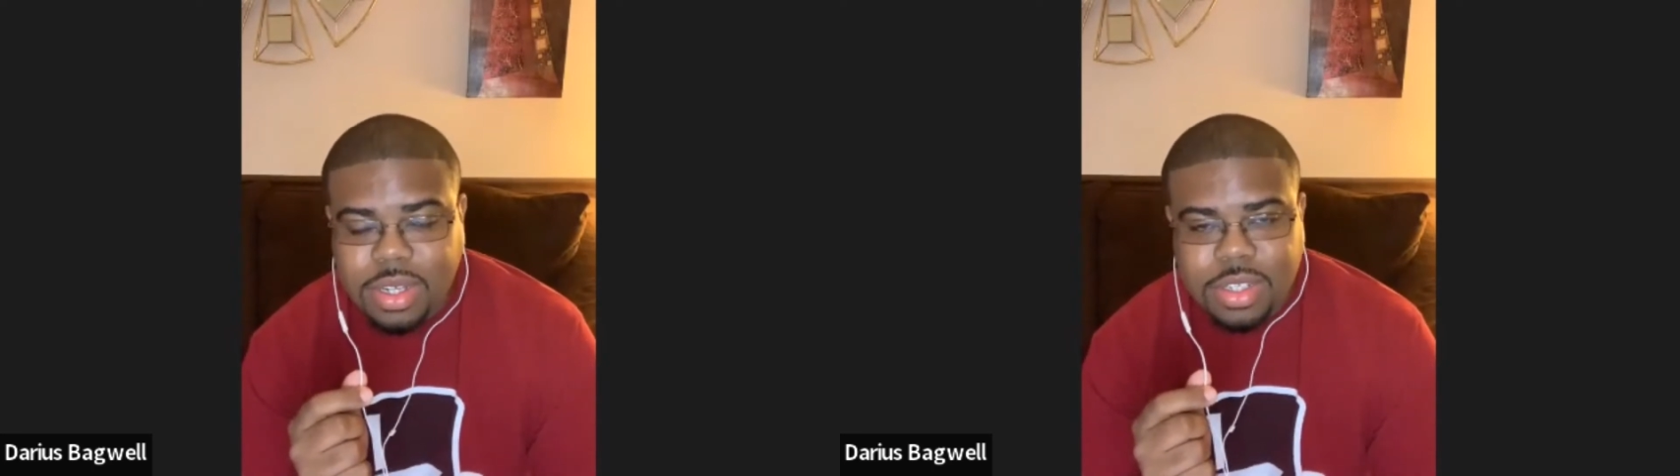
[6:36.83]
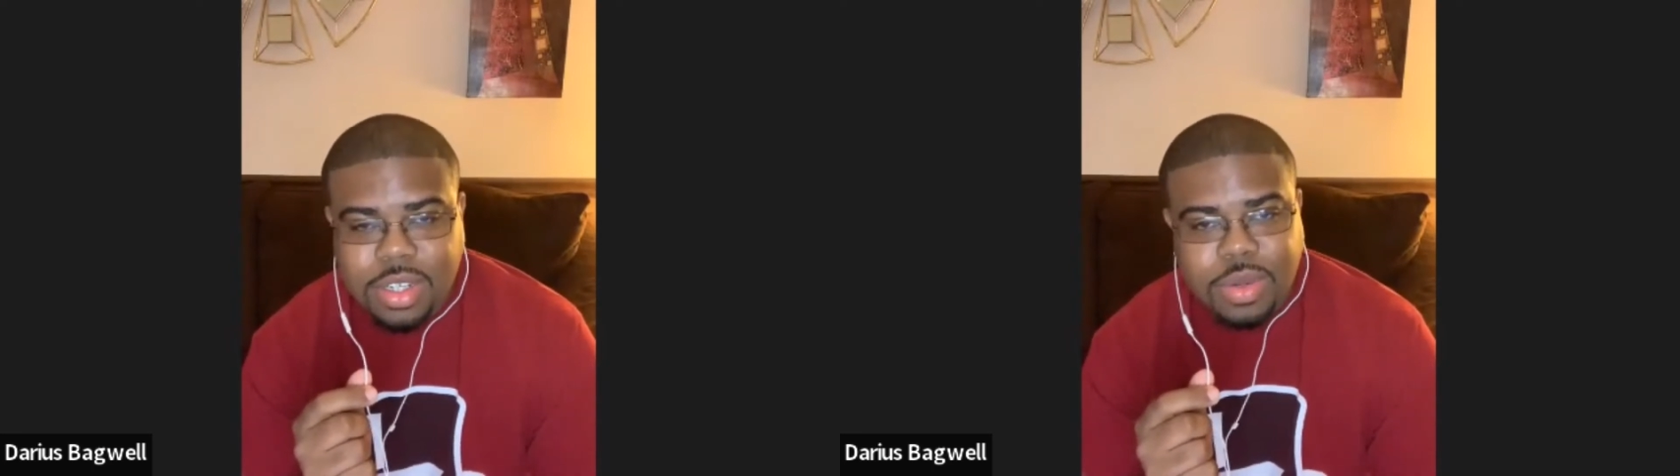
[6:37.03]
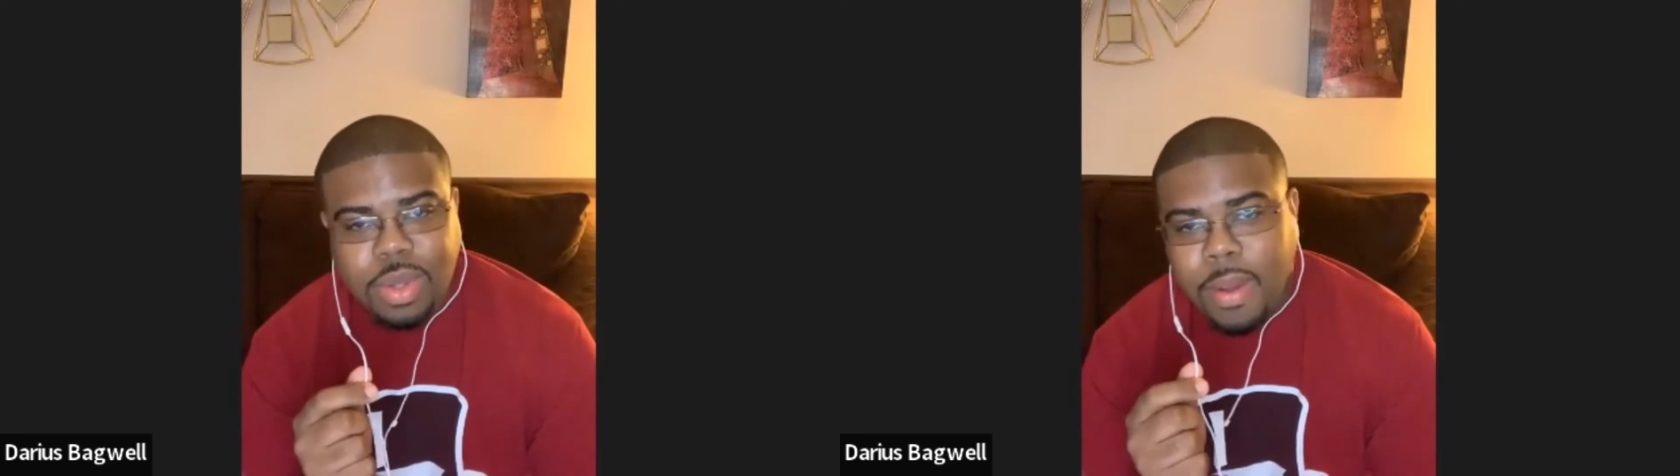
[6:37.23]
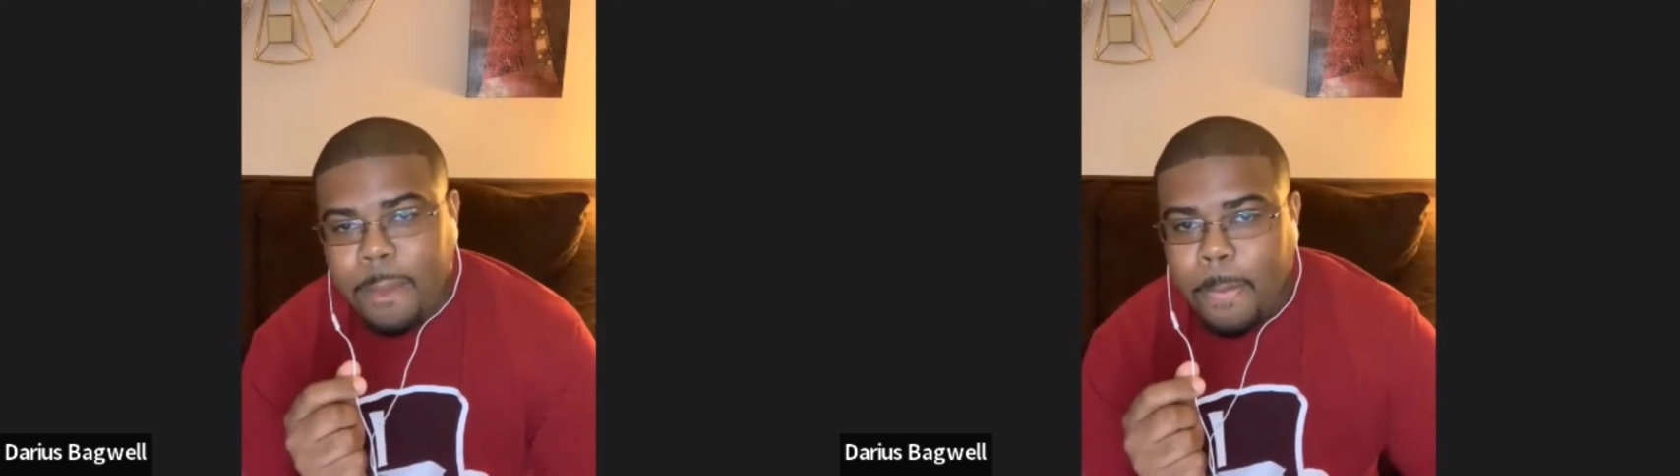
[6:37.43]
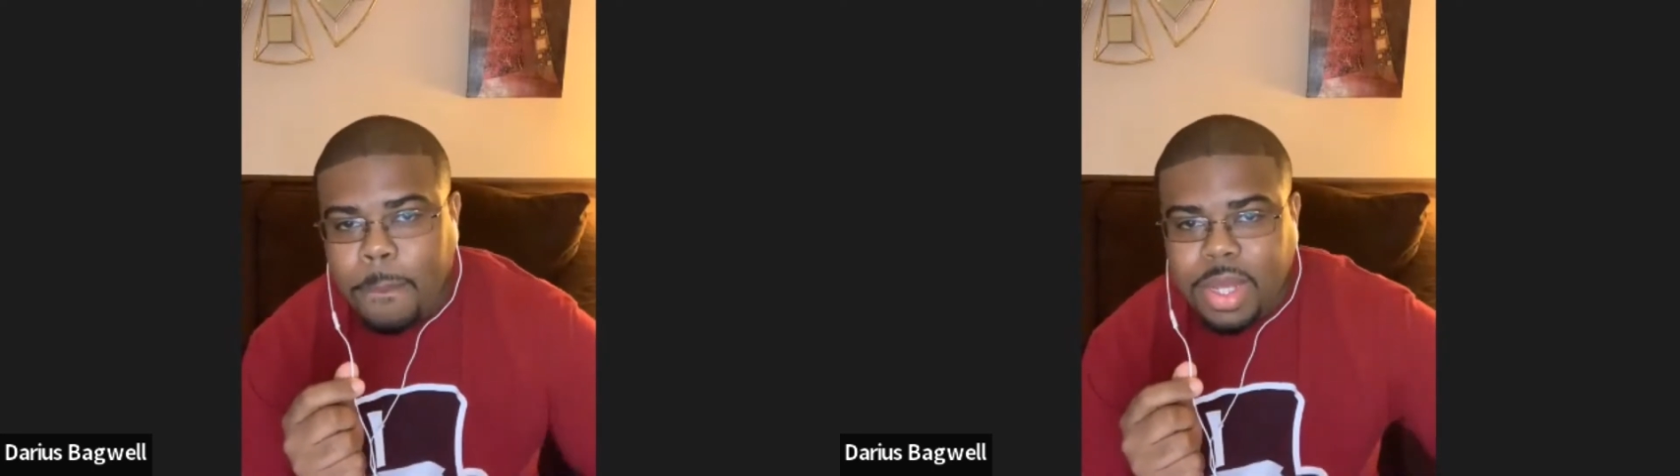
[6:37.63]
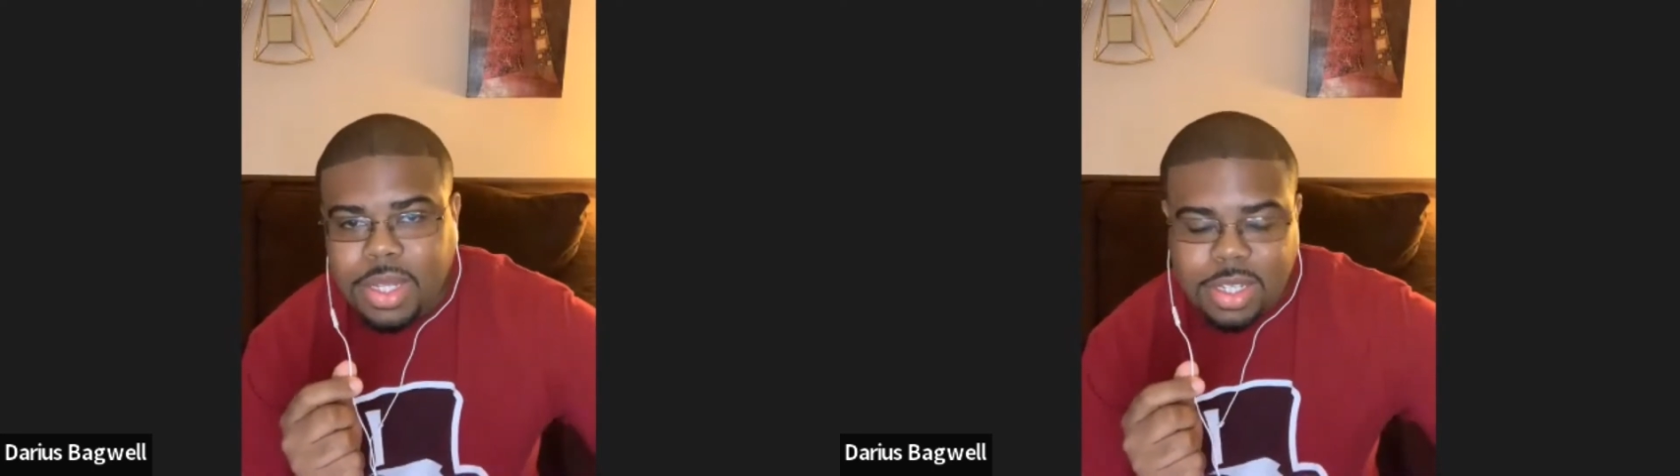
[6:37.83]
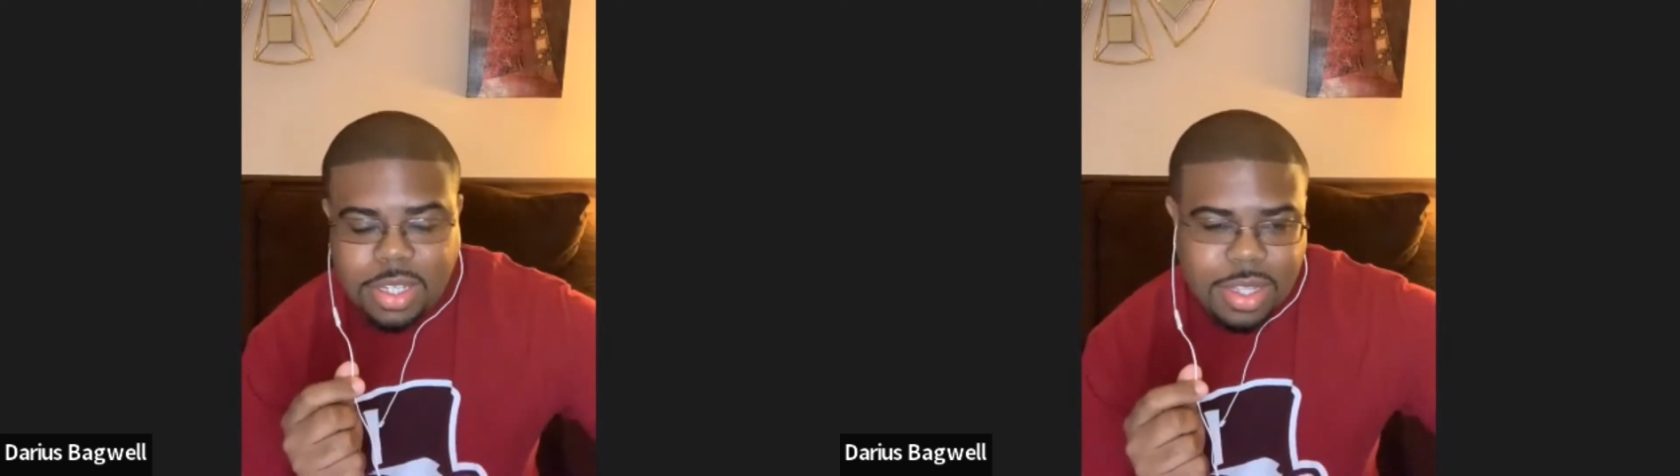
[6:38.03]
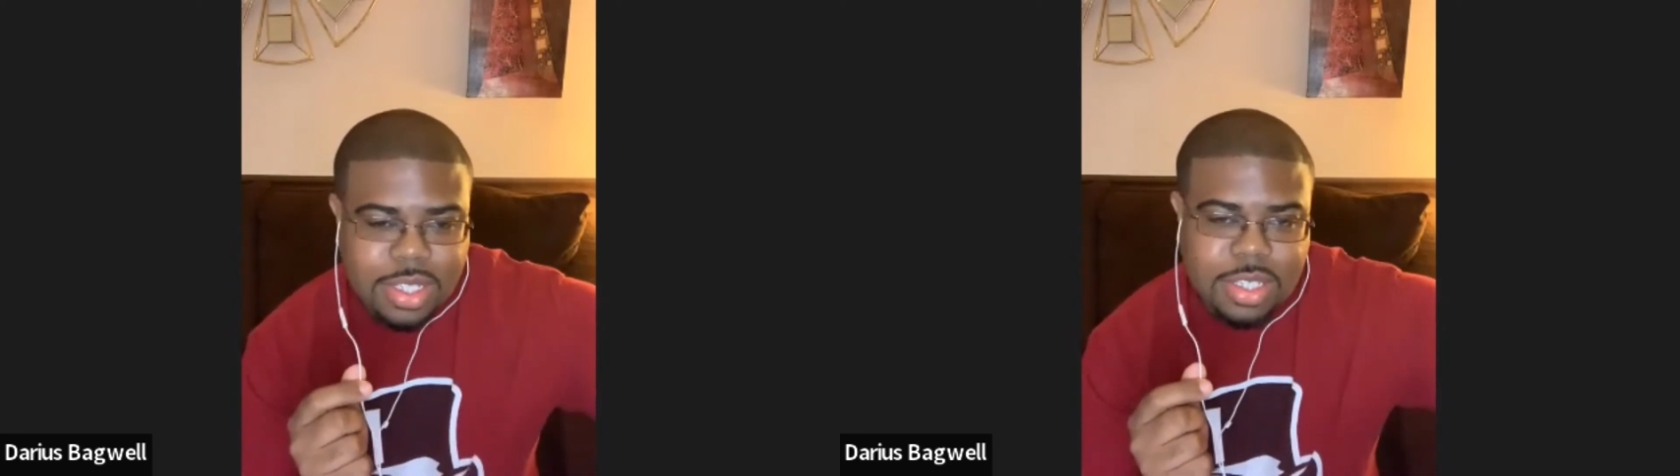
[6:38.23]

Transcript: So this